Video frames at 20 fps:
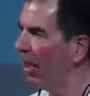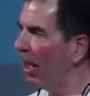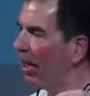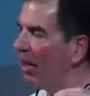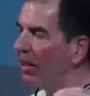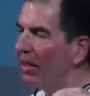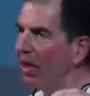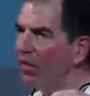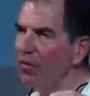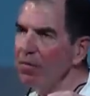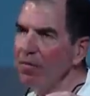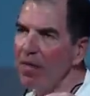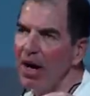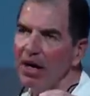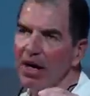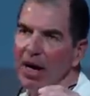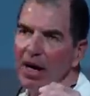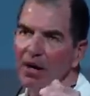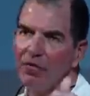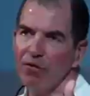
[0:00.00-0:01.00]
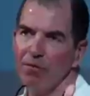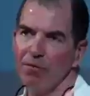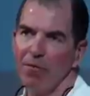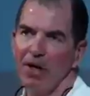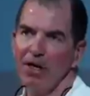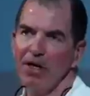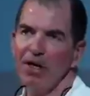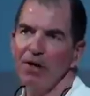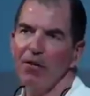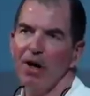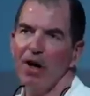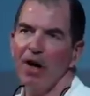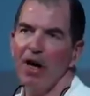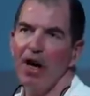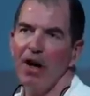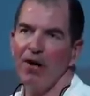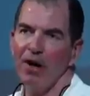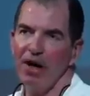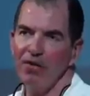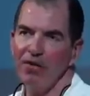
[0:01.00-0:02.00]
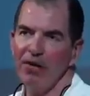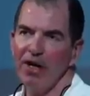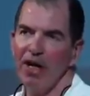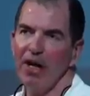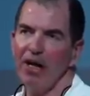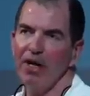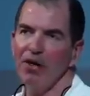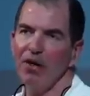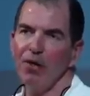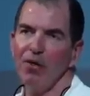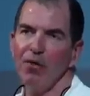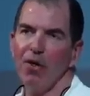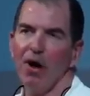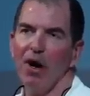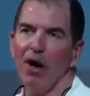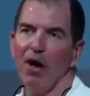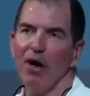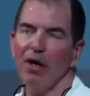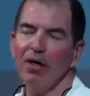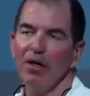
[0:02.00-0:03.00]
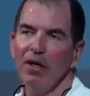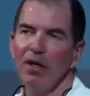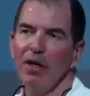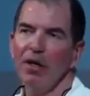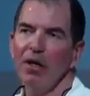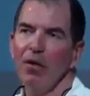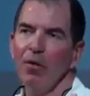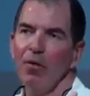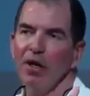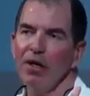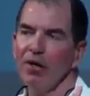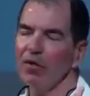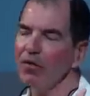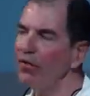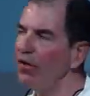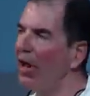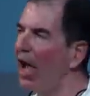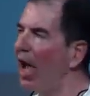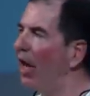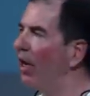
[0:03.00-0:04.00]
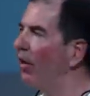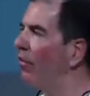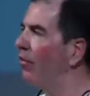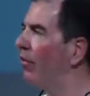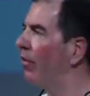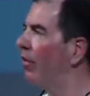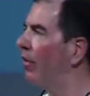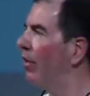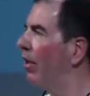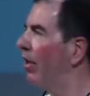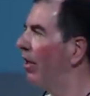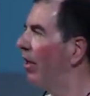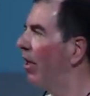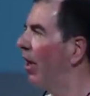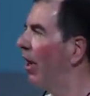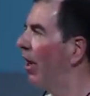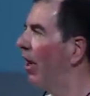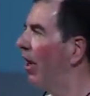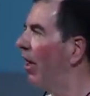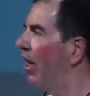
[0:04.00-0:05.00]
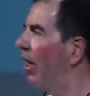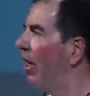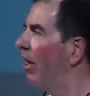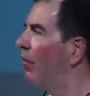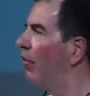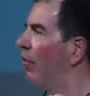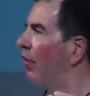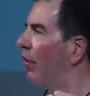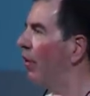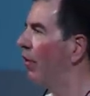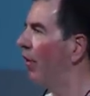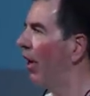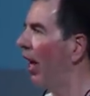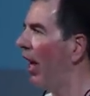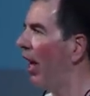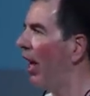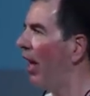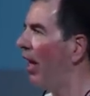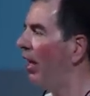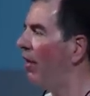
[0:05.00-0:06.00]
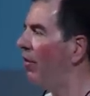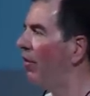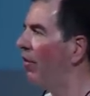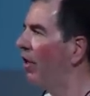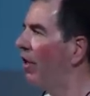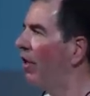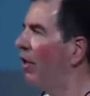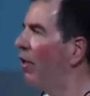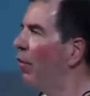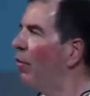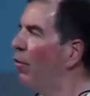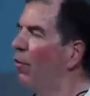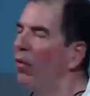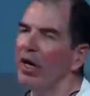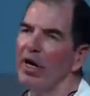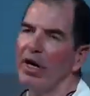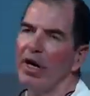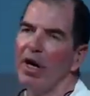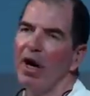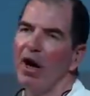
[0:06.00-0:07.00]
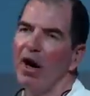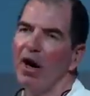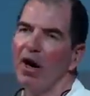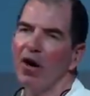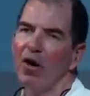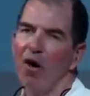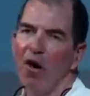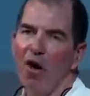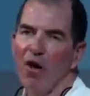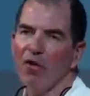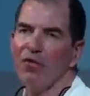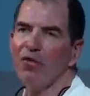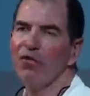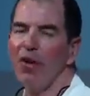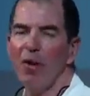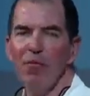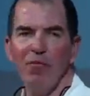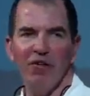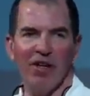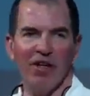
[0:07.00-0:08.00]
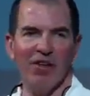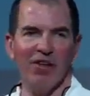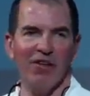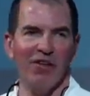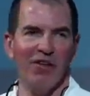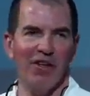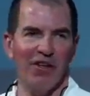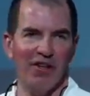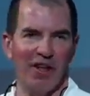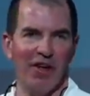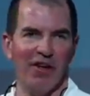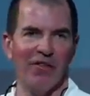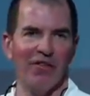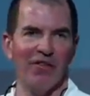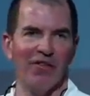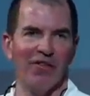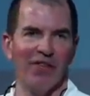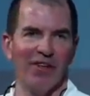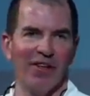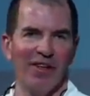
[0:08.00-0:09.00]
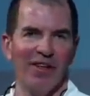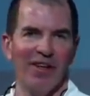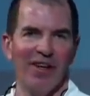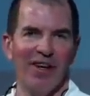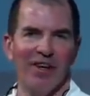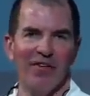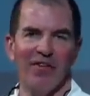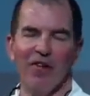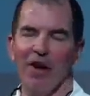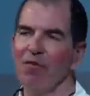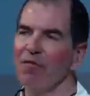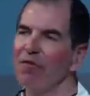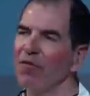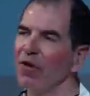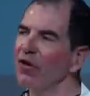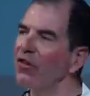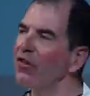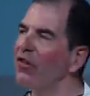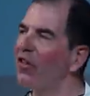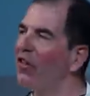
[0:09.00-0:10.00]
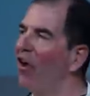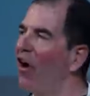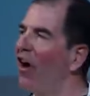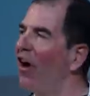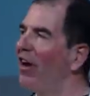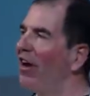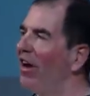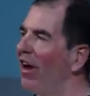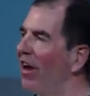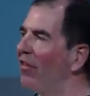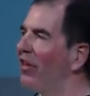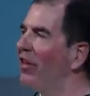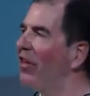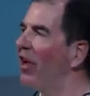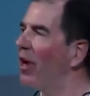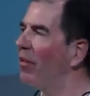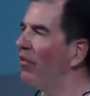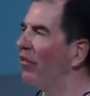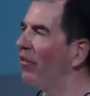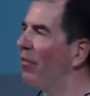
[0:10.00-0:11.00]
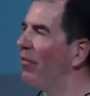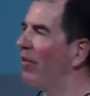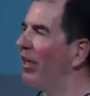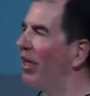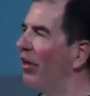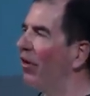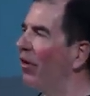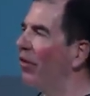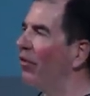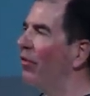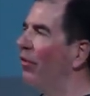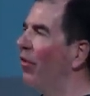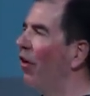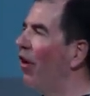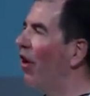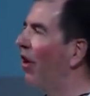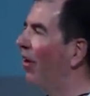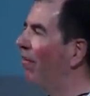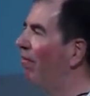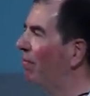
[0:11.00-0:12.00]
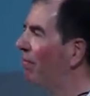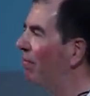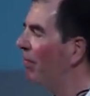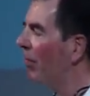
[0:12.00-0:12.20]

And it doesn't matter how smart you are, how educated you are, what your status uh, is or your age, we are all subject to this. It's our first thought every time something goes wrong.